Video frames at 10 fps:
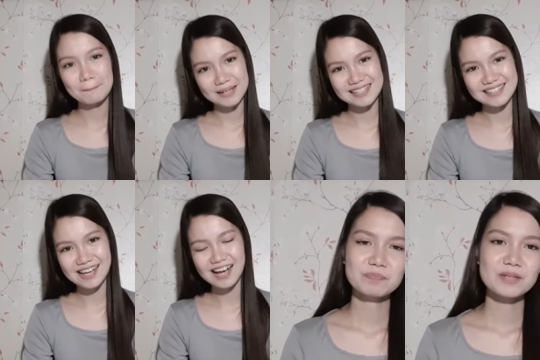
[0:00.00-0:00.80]

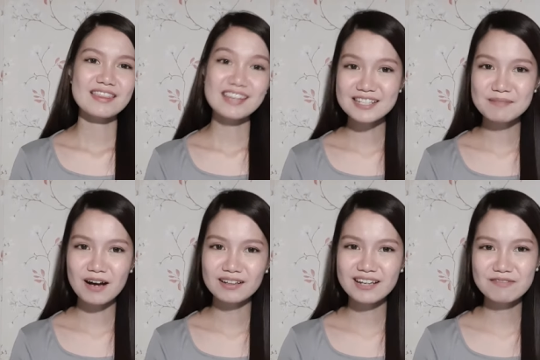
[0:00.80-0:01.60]
bansa. That's
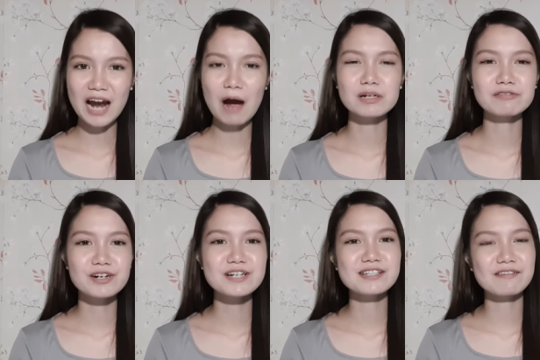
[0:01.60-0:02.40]
about it for our
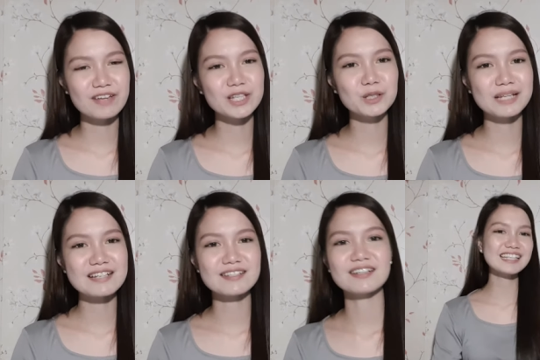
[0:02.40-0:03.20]
first video
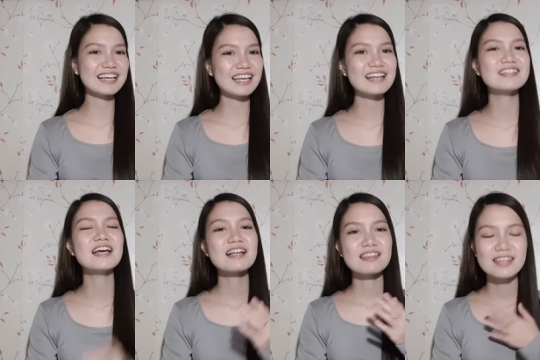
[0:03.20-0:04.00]
lesson. Again,
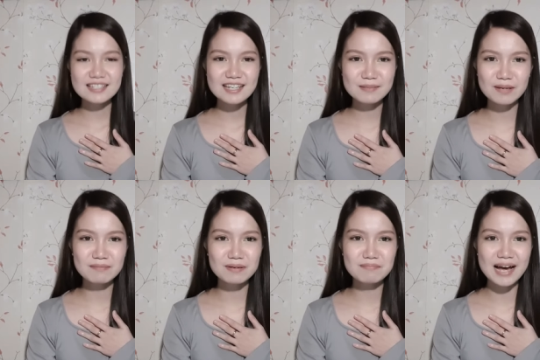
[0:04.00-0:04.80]
this has
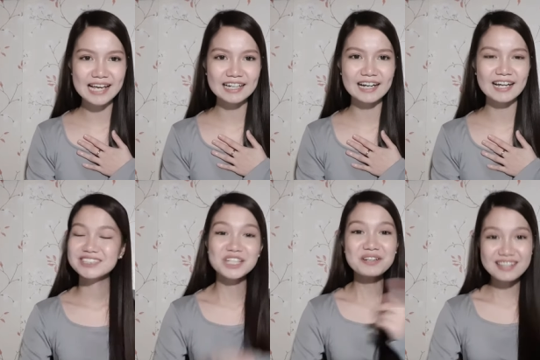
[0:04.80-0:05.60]
been Mamaika.
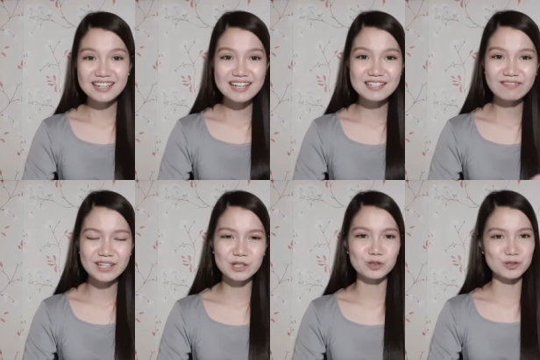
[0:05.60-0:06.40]
See you in the next
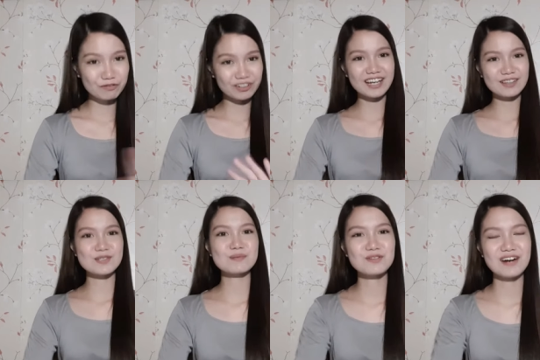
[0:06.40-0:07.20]
video. Don't forget to
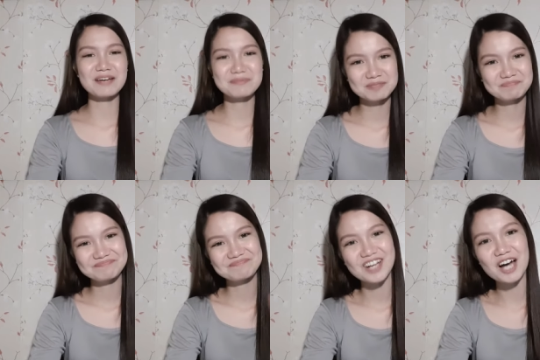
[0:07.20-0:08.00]
subscribe.
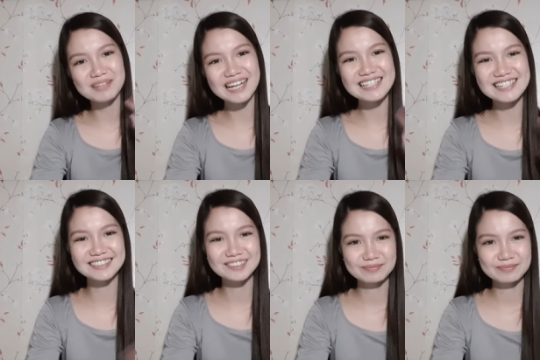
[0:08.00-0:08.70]
God bless!